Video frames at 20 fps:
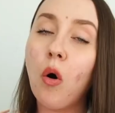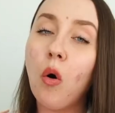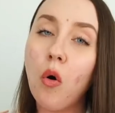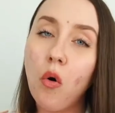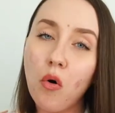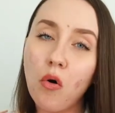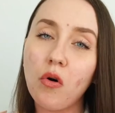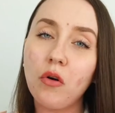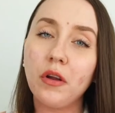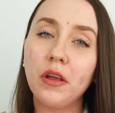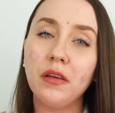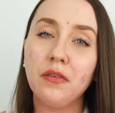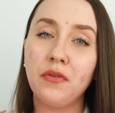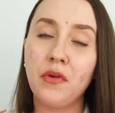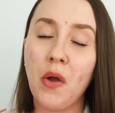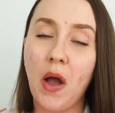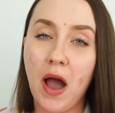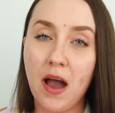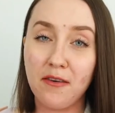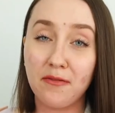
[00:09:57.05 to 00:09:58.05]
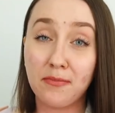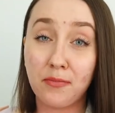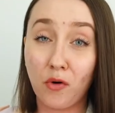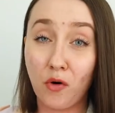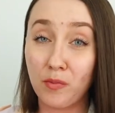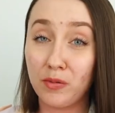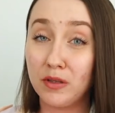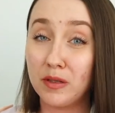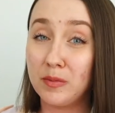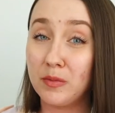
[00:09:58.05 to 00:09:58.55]
or if you have
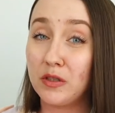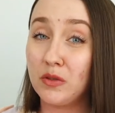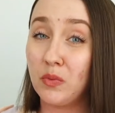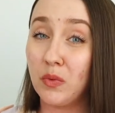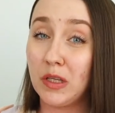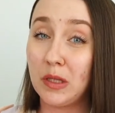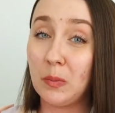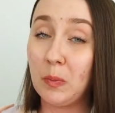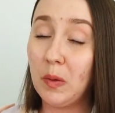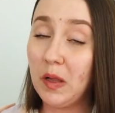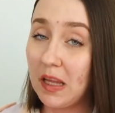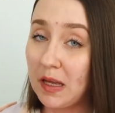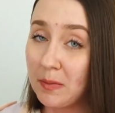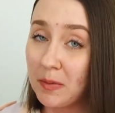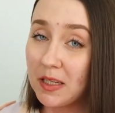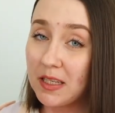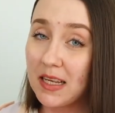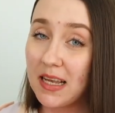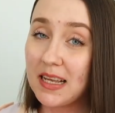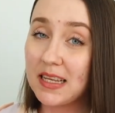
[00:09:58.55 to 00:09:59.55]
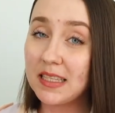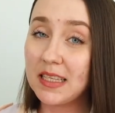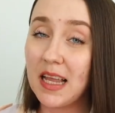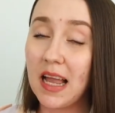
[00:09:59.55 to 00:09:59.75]
problems with blemishes